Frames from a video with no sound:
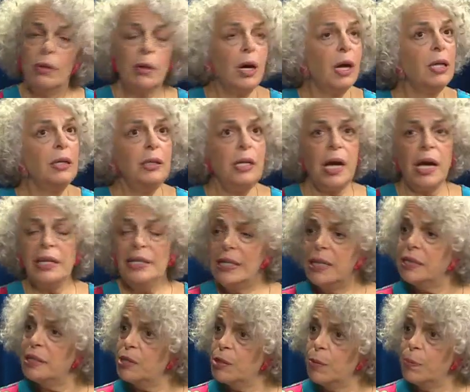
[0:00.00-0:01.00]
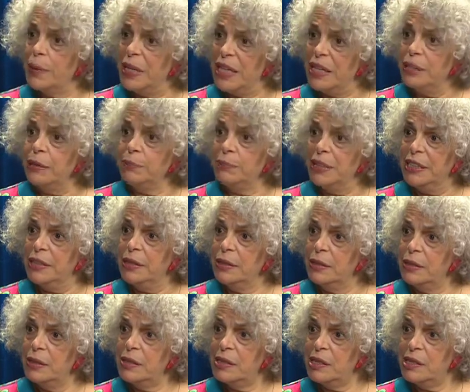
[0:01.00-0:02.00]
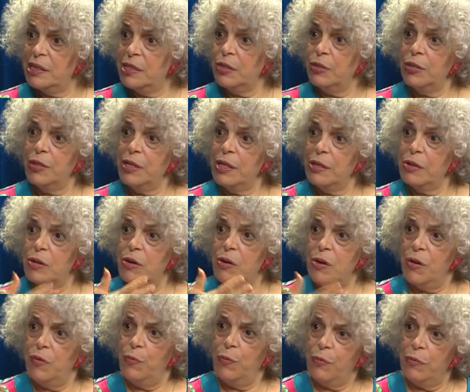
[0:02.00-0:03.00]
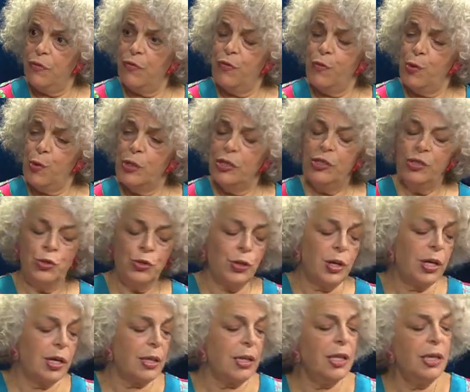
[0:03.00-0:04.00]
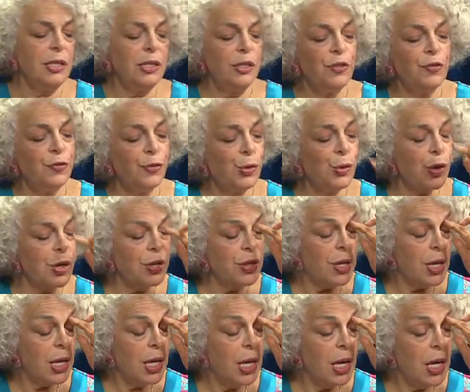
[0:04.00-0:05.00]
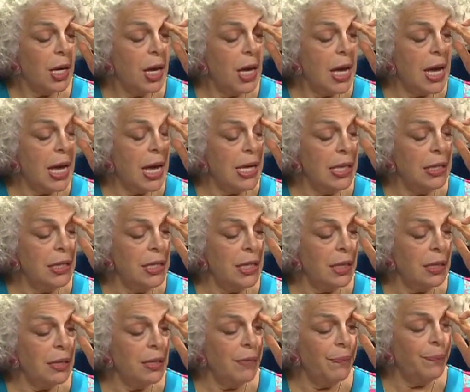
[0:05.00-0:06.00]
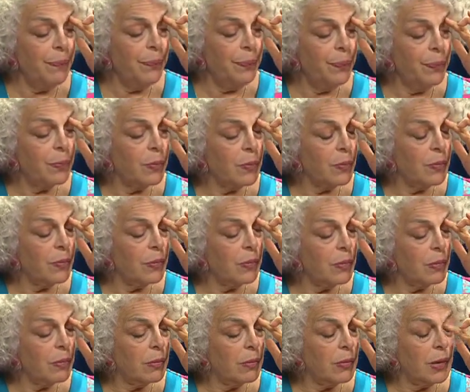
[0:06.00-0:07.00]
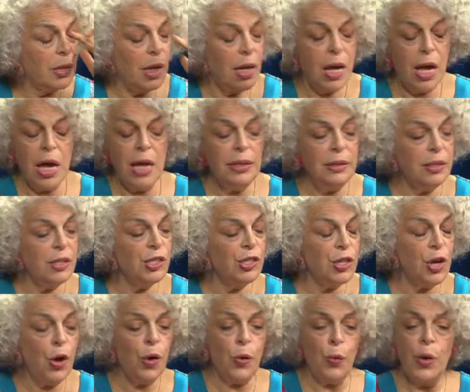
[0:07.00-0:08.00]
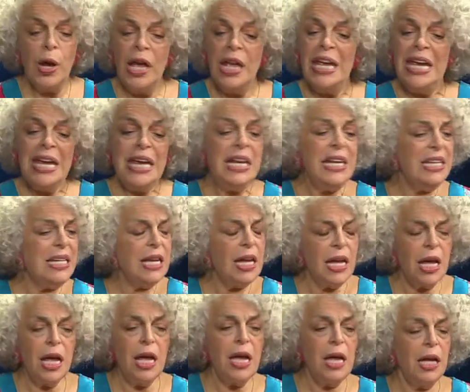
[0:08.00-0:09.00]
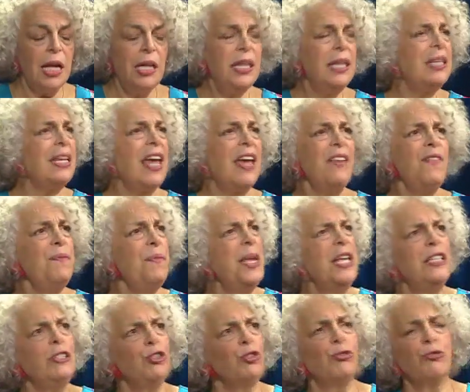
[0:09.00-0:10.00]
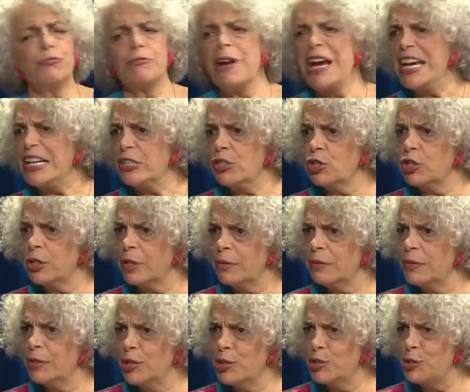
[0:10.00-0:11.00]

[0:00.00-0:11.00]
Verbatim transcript: I, I guess the bottom line is still there on Fourth Street, East Fourth, and um, and so he, he gave me a direction, the